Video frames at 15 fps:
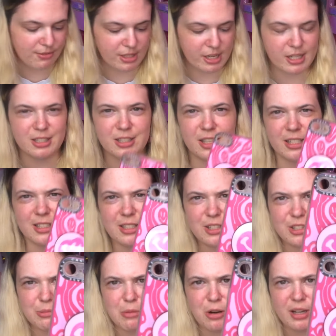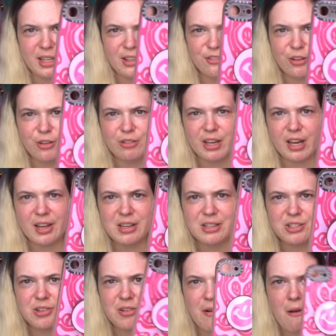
that aesthetic smiley phone case.